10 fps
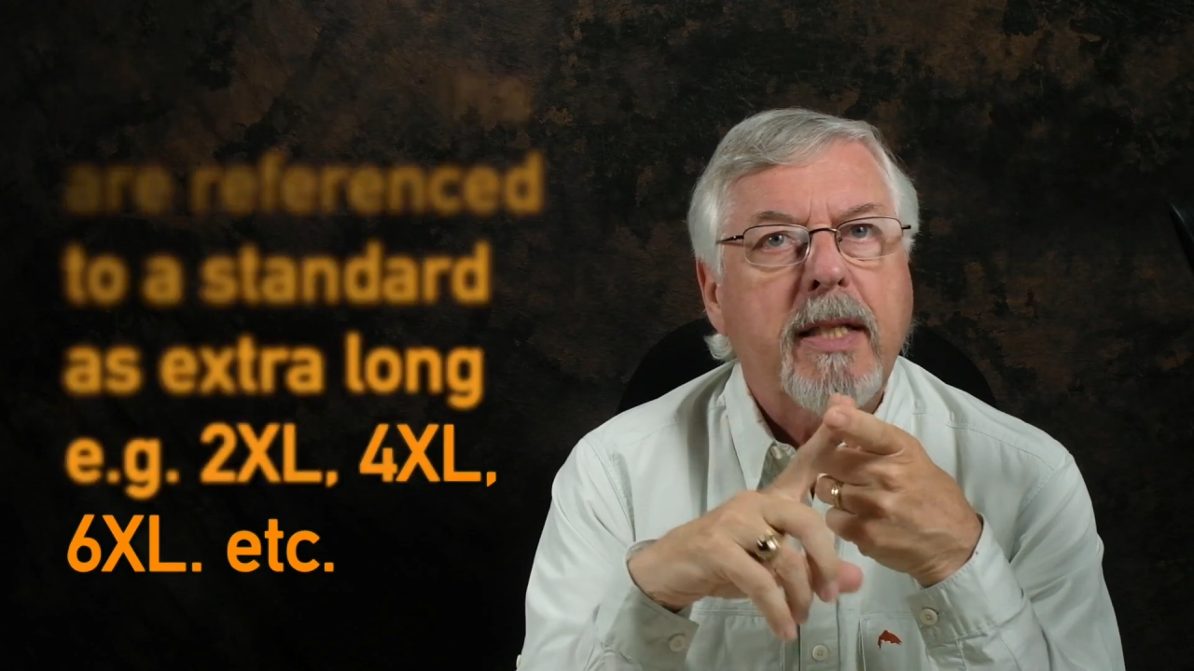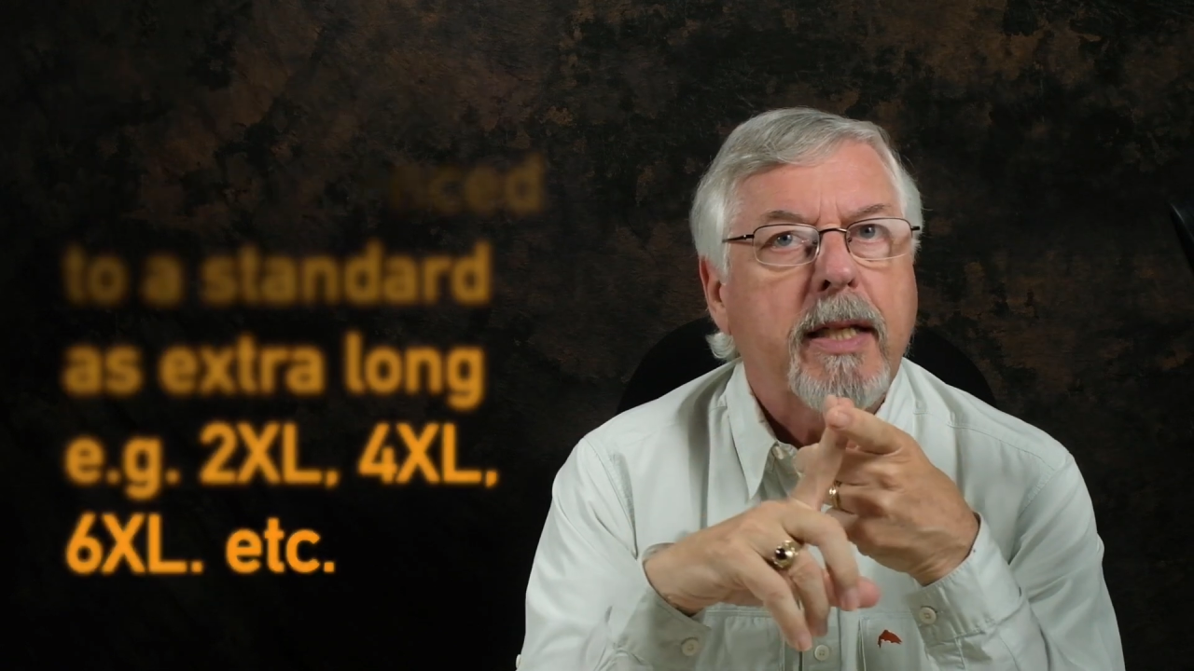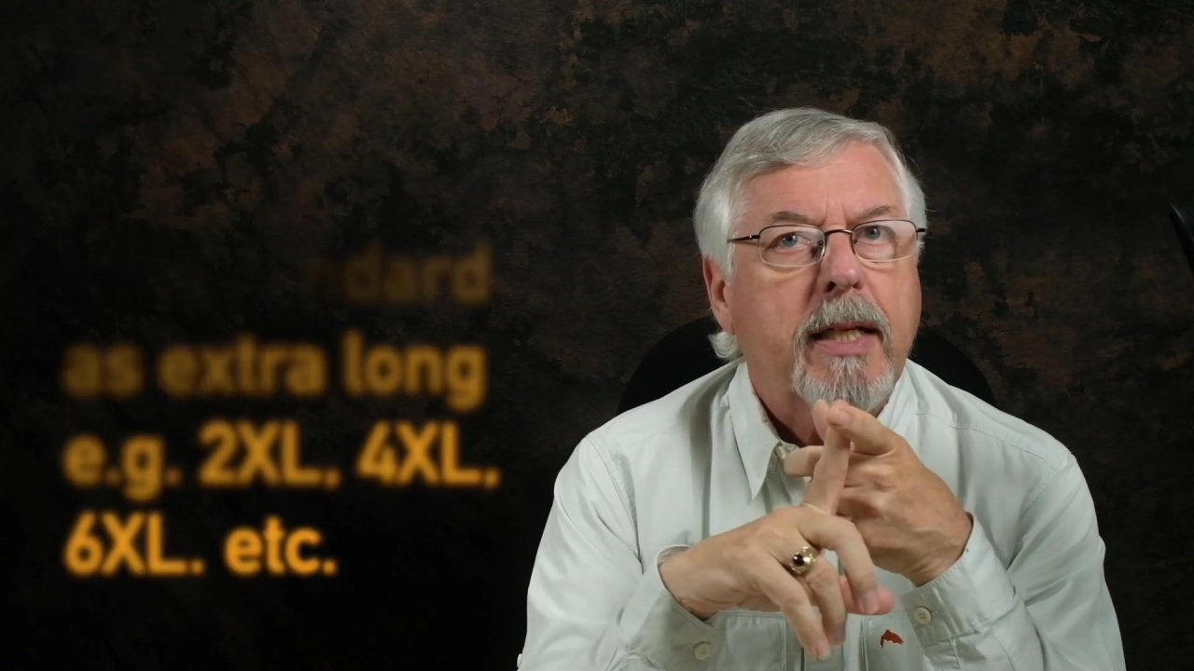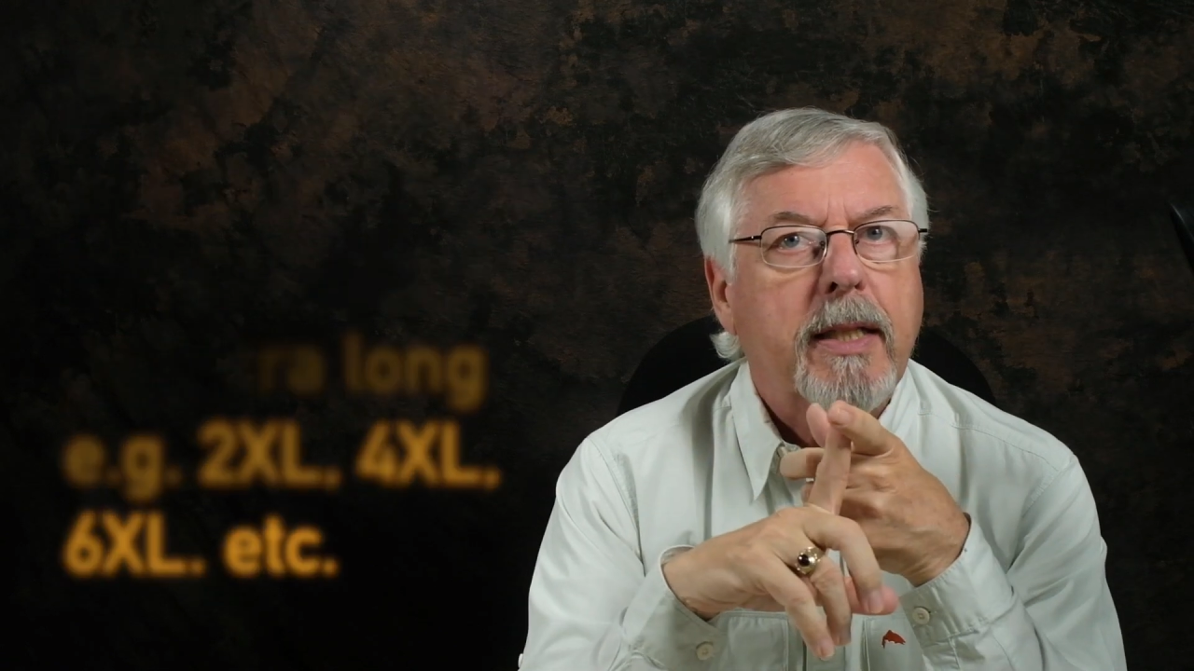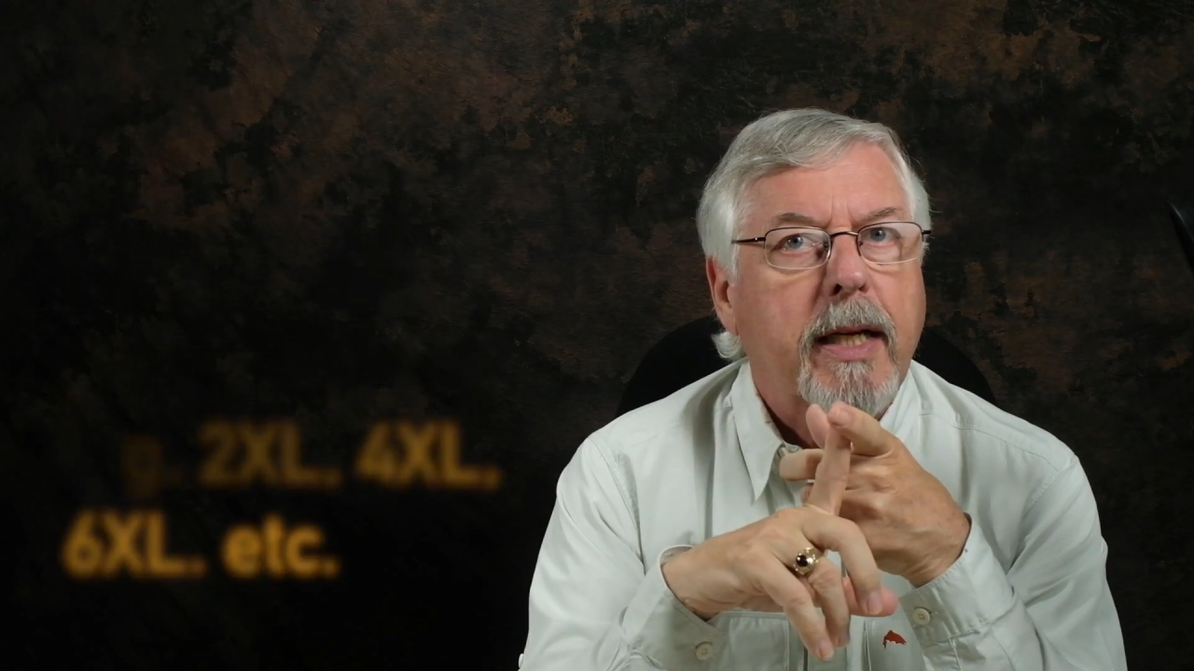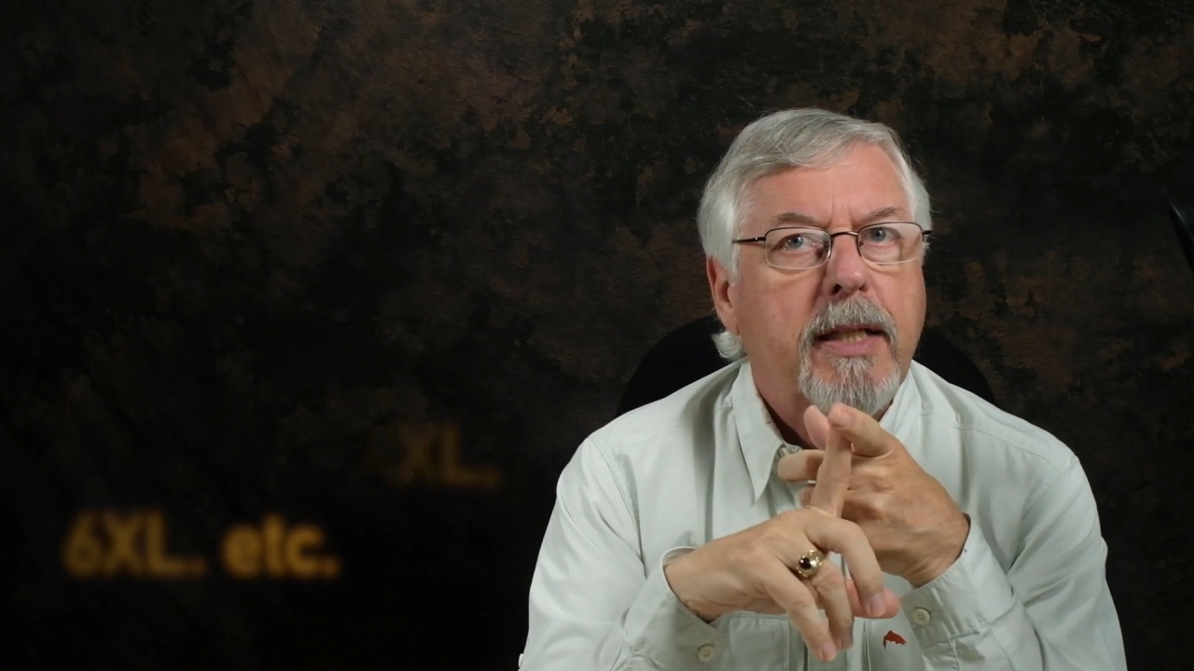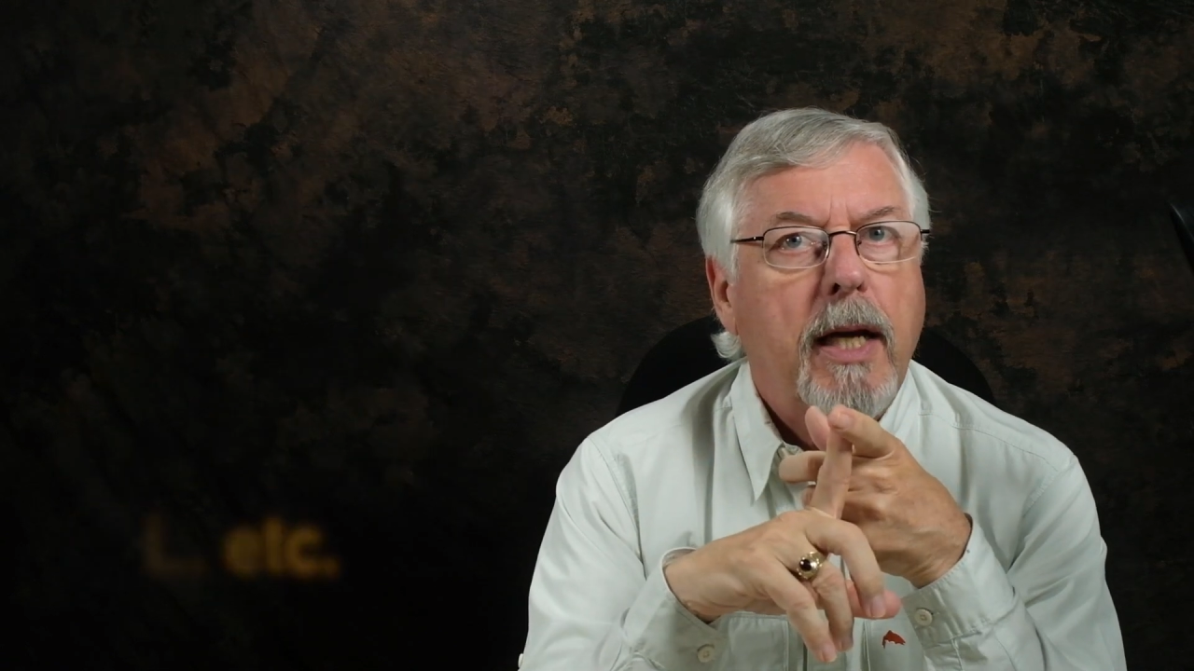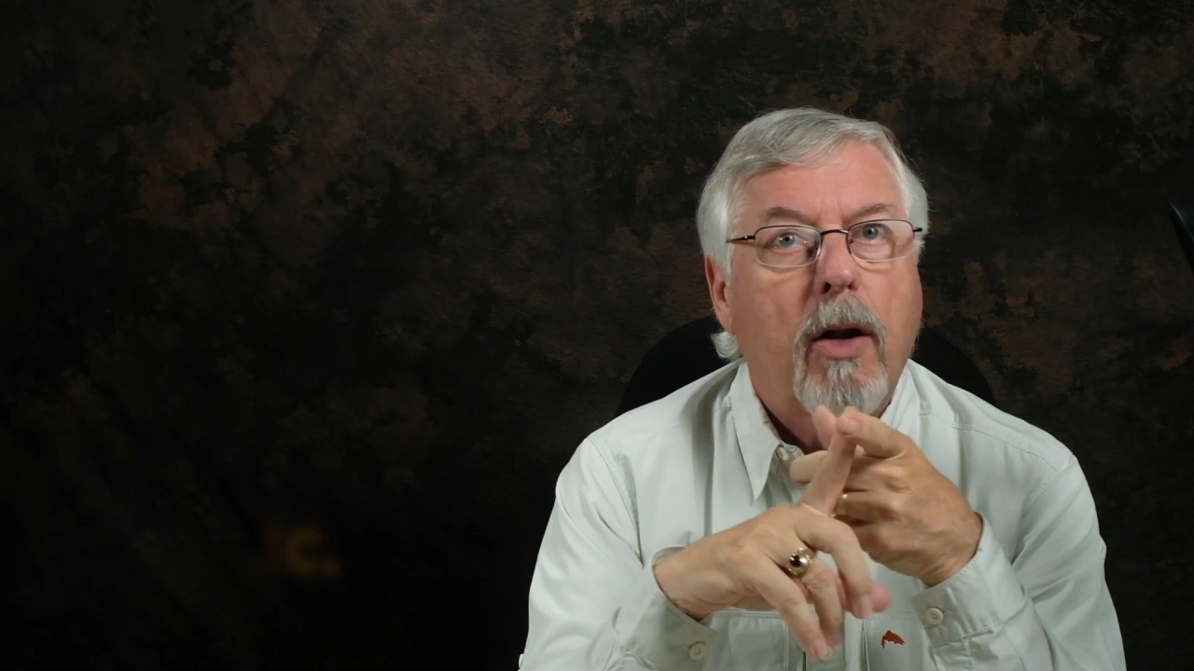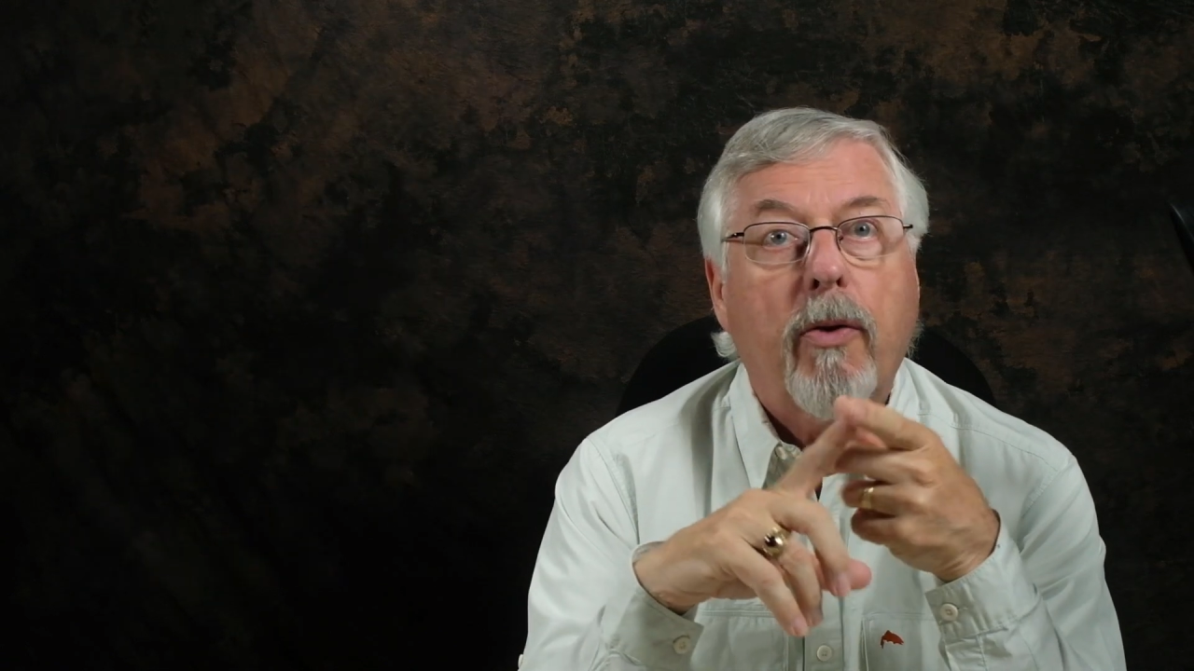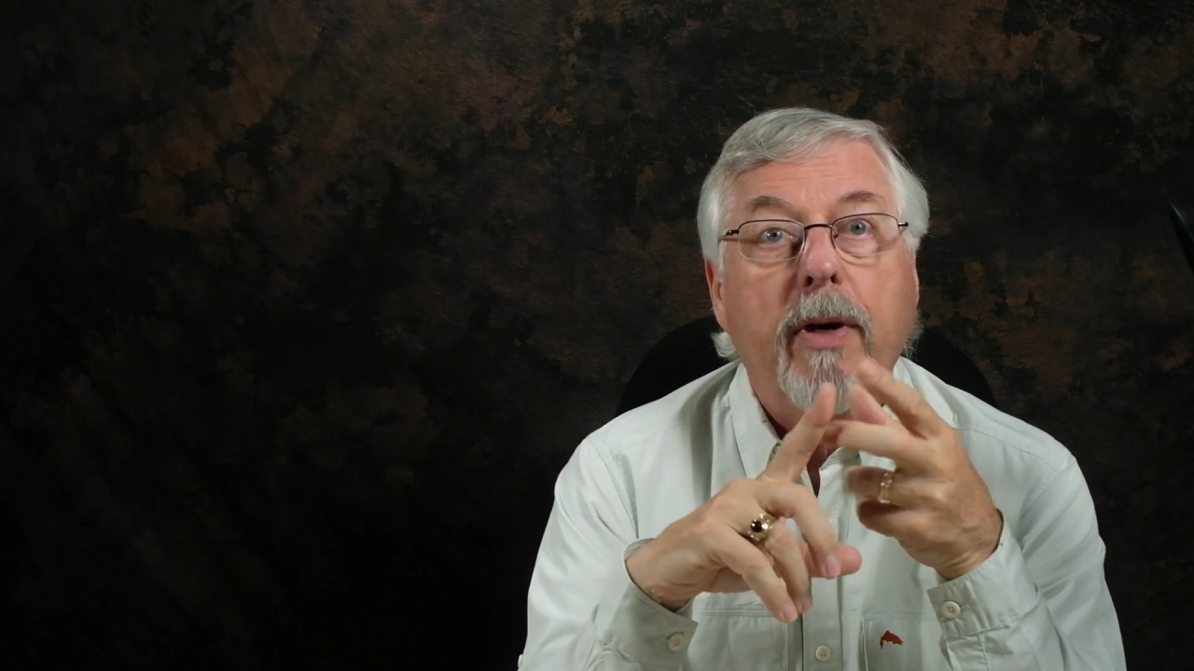
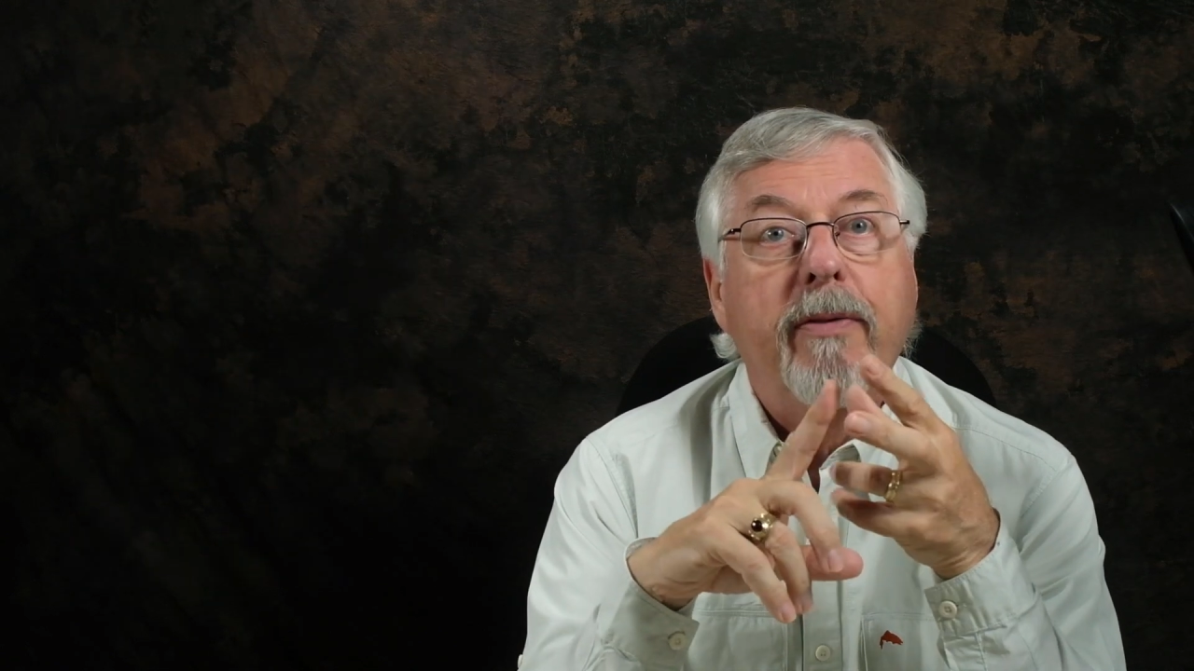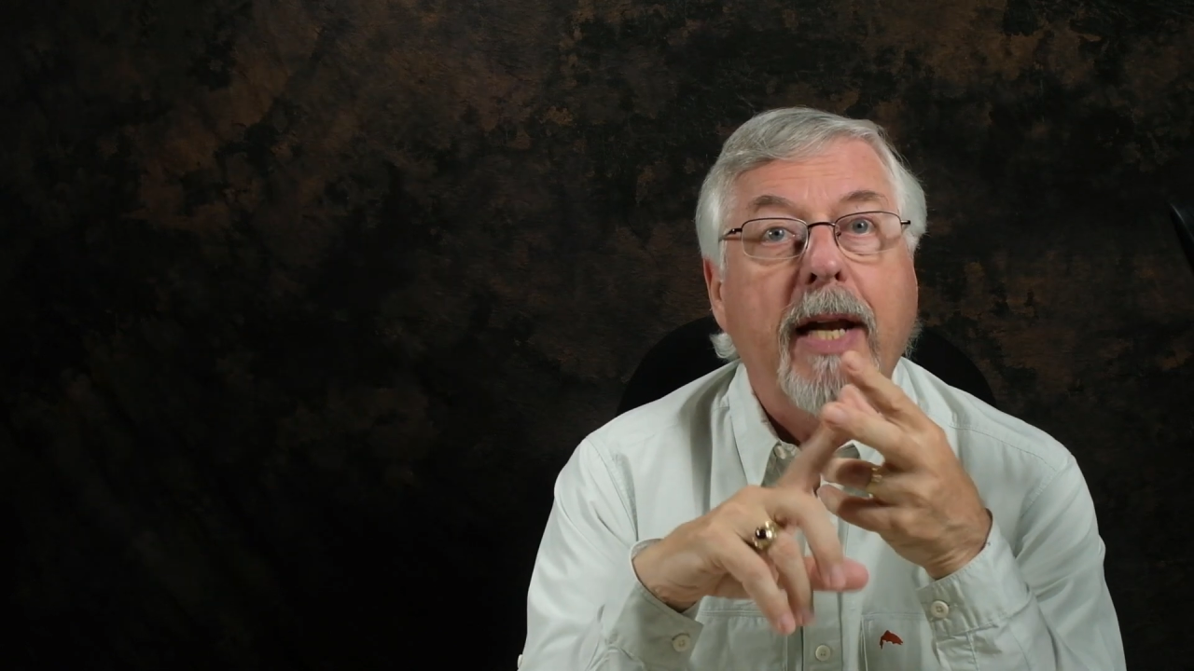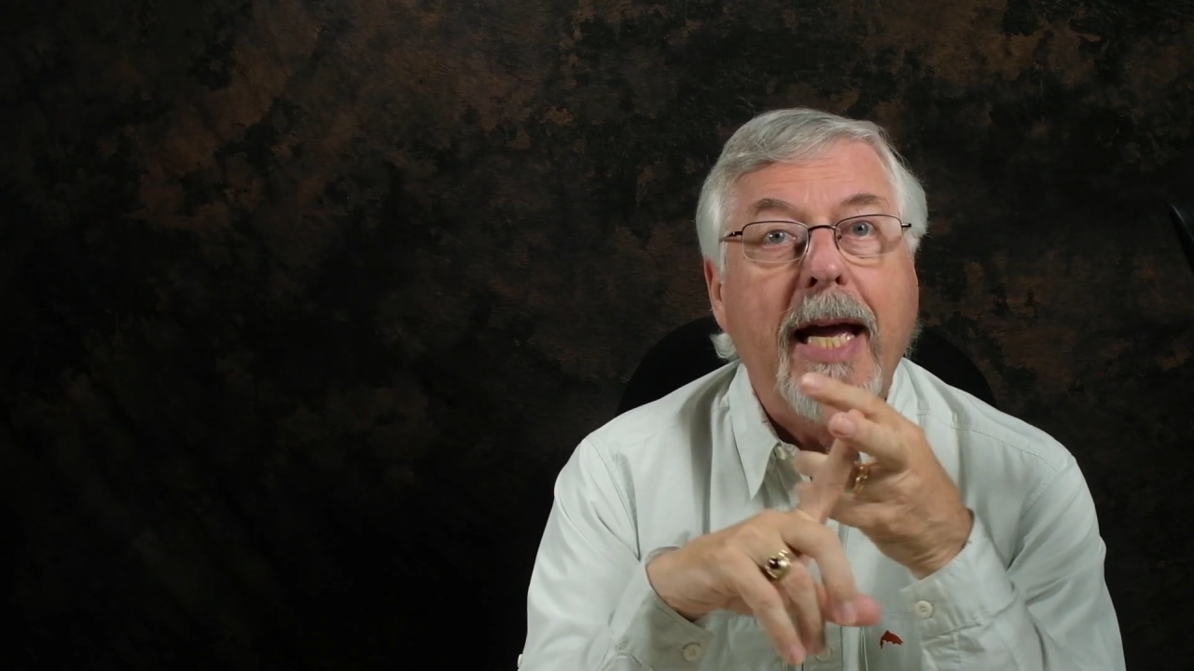6XL or even